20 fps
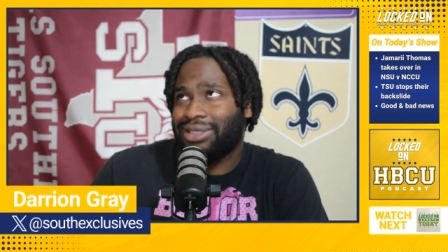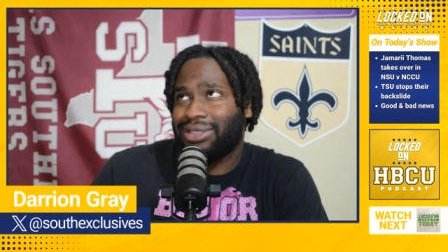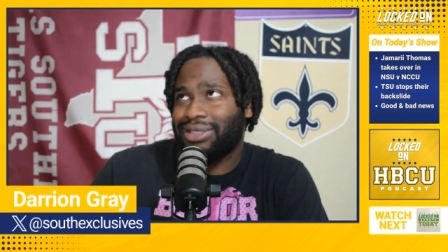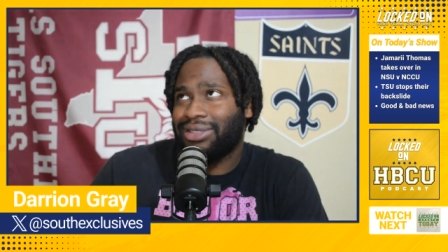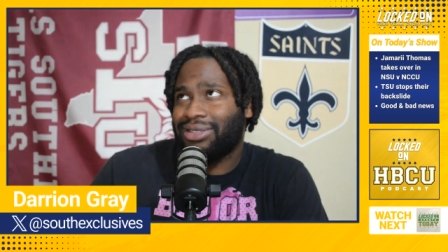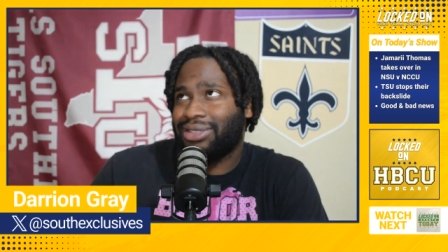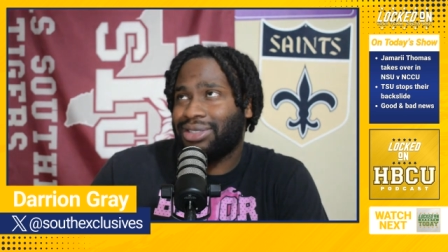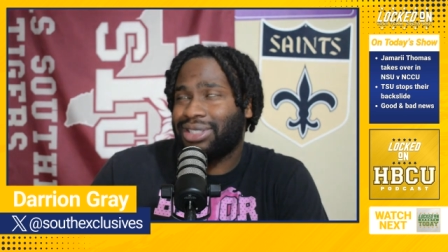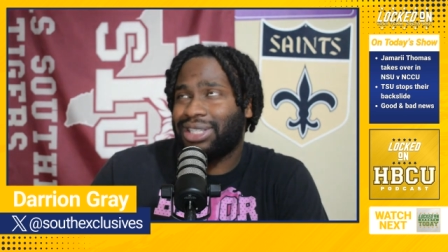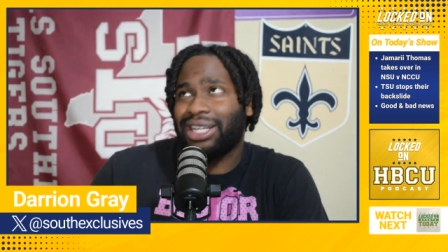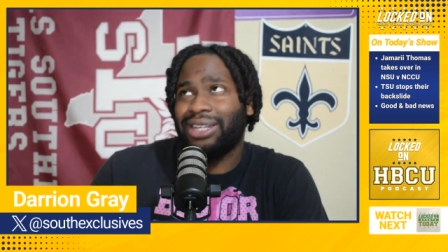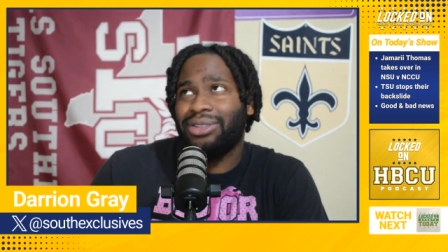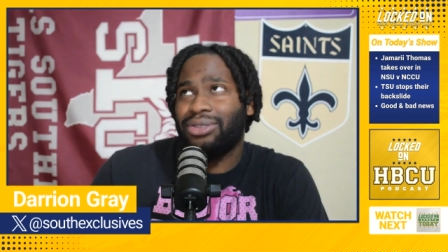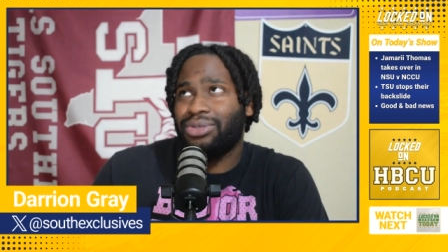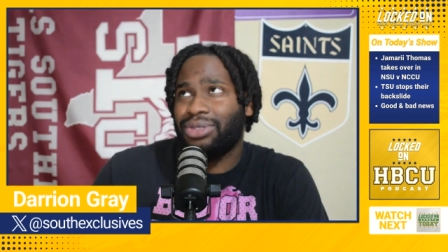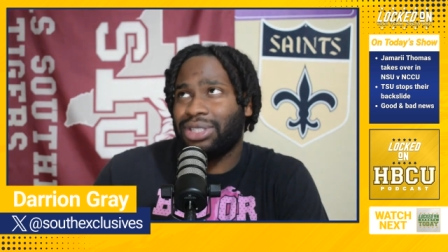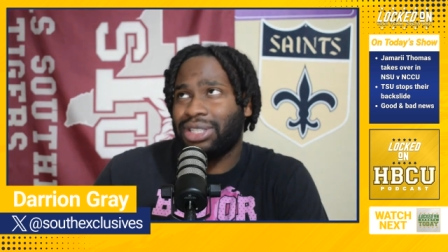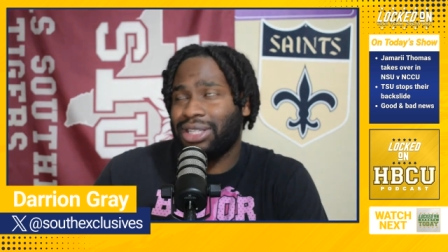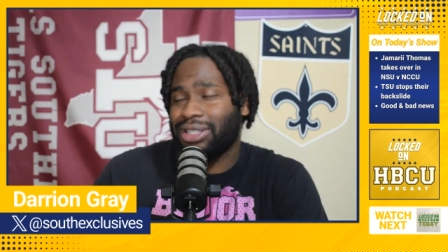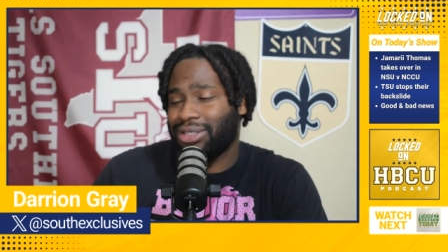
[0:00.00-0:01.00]
2nd
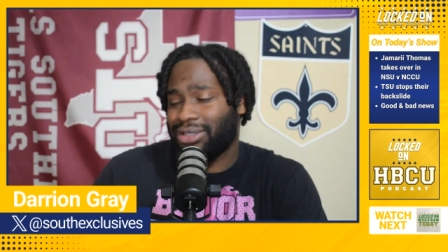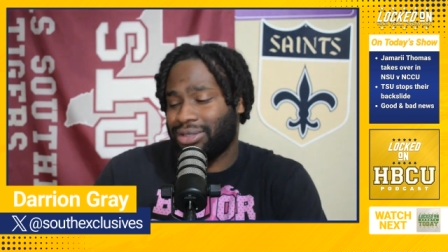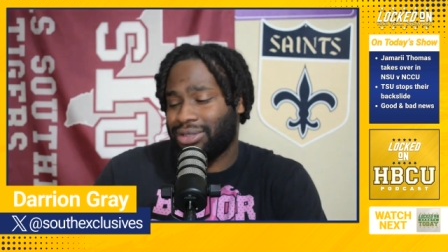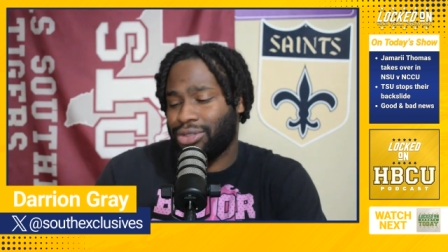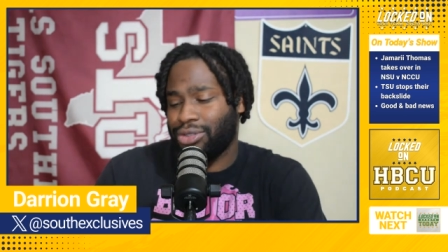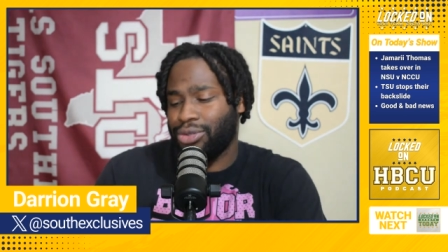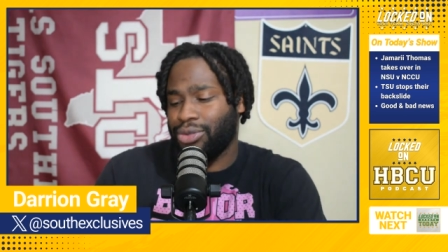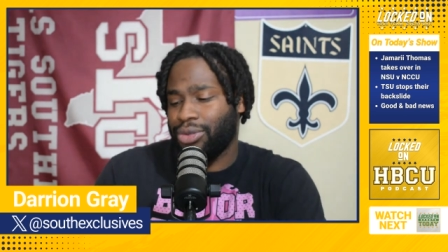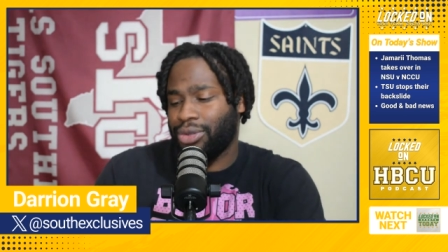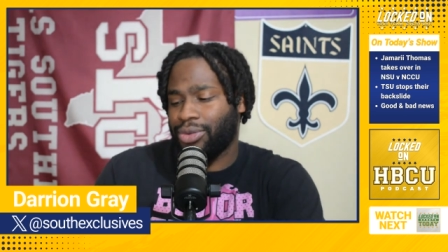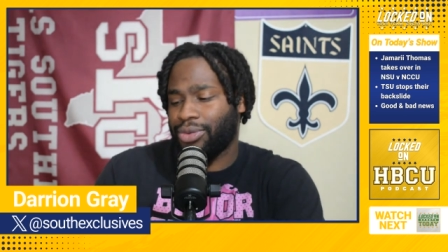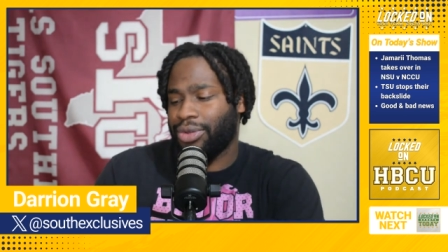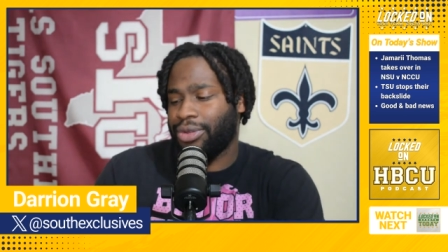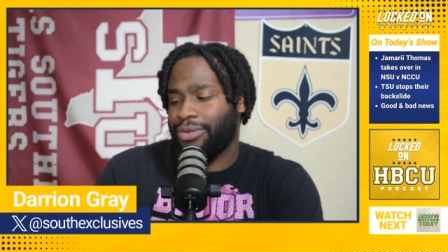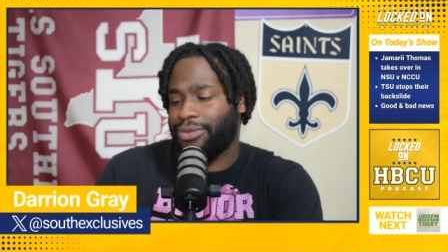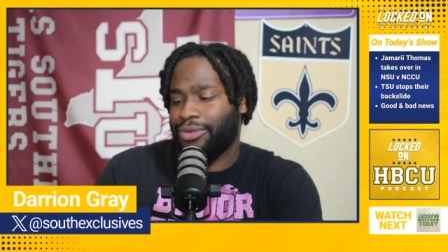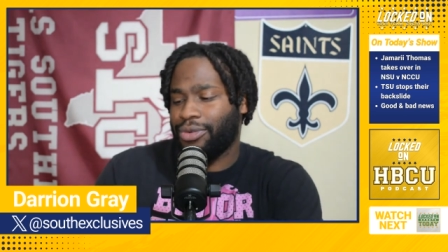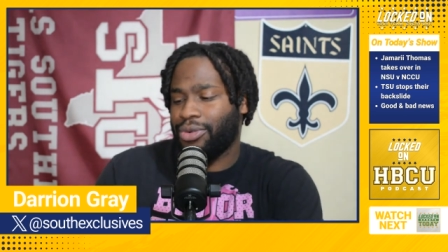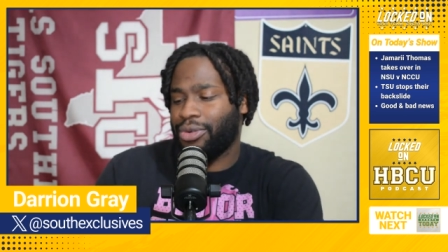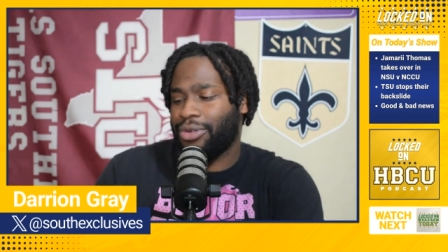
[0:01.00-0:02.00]
through 6th, 2, 3,
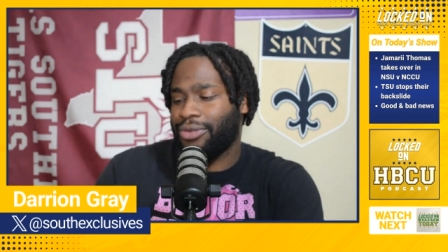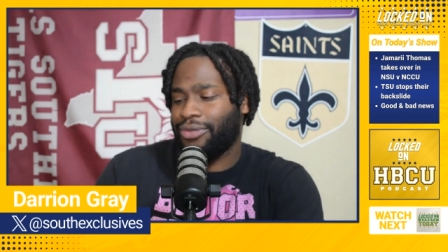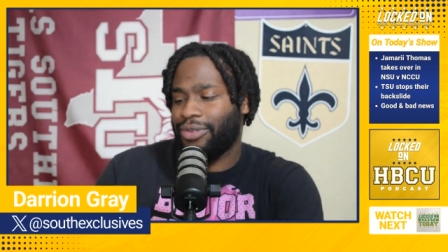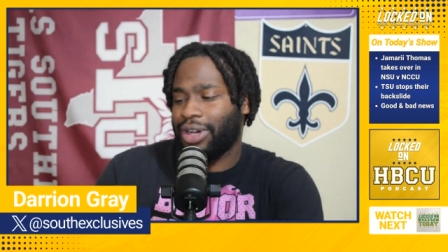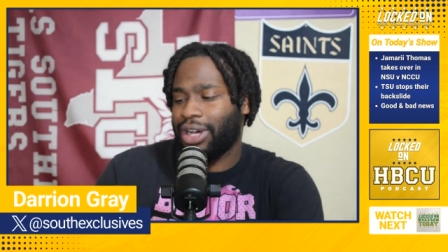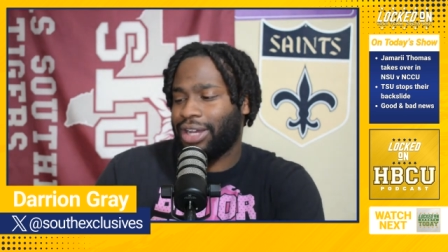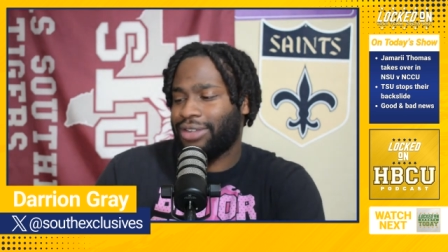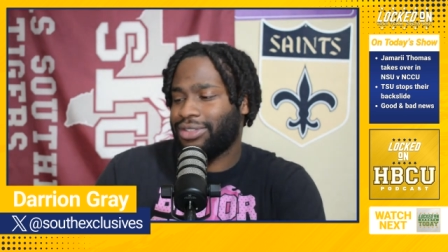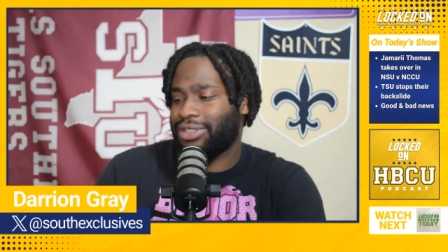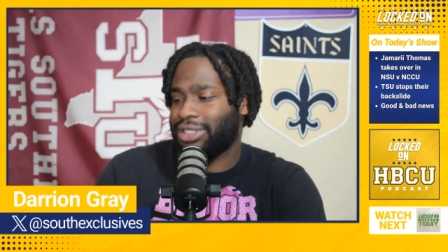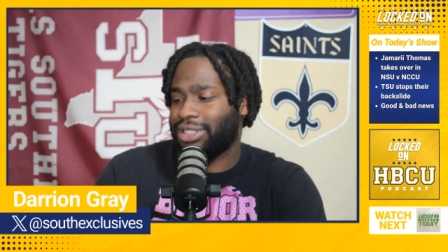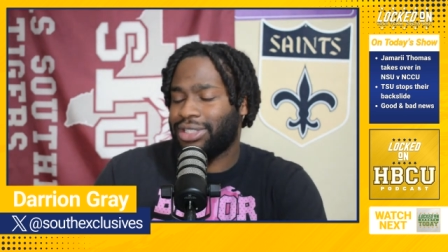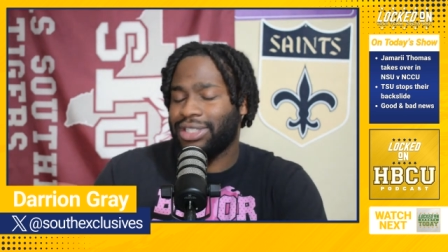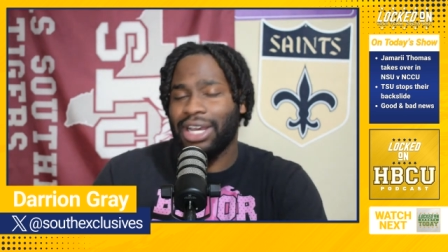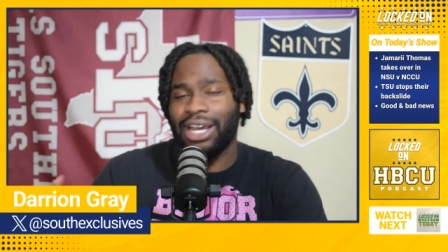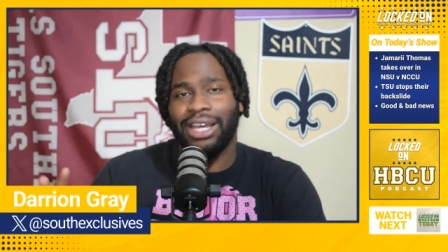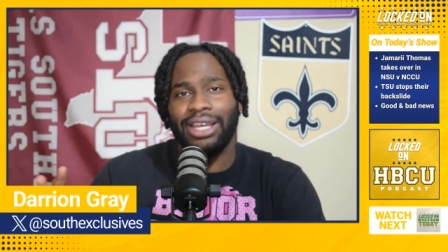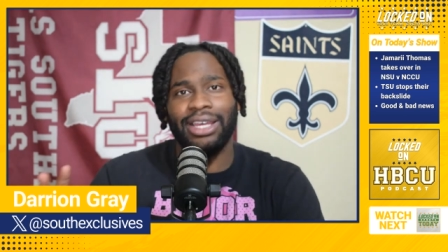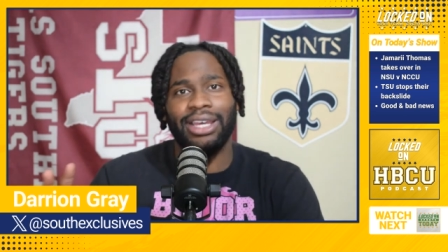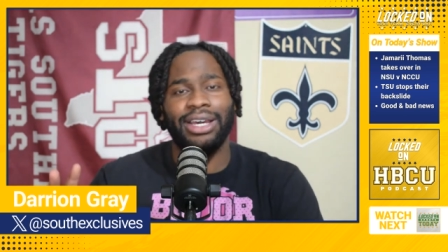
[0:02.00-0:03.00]
4, 5, 6.
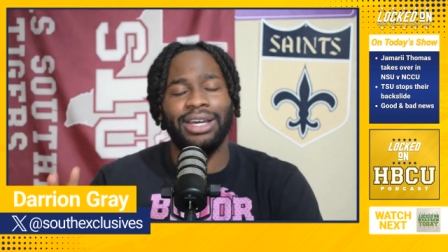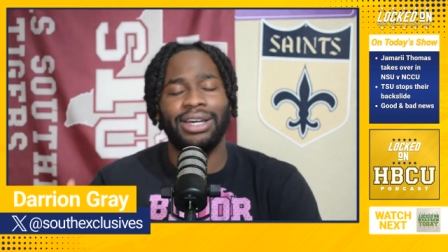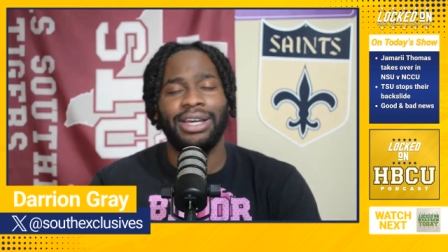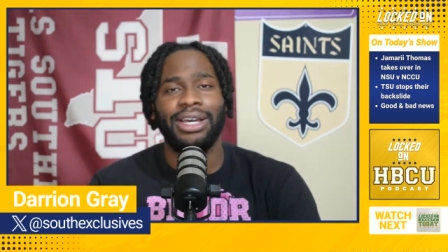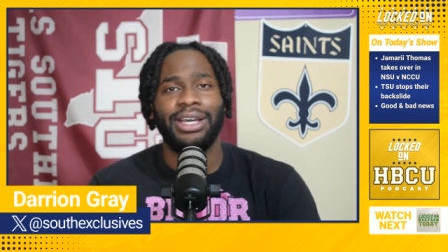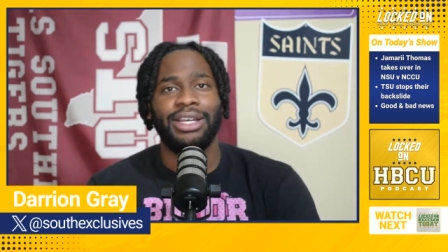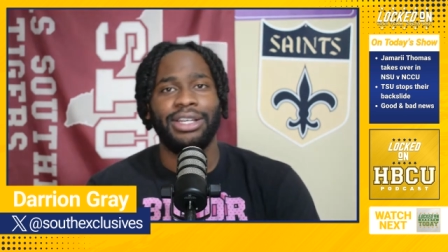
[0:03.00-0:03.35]
Yeah.